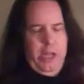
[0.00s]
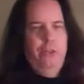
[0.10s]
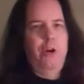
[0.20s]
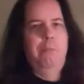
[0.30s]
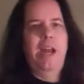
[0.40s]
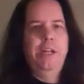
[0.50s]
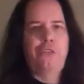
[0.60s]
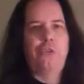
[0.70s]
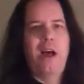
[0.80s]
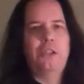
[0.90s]
There are many
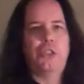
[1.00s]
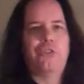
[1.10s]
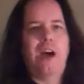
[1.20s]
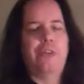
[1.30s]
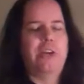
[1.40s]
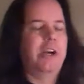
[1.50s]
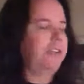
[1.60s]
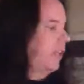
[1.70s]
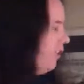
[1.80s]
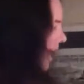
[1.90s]
astrologers out there that